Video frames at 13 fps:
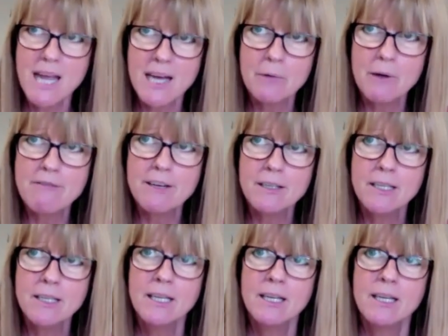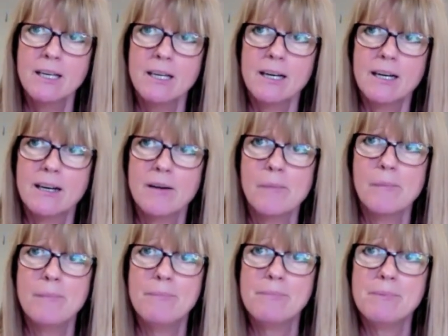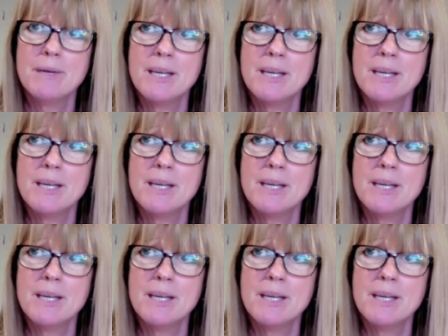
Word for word: however um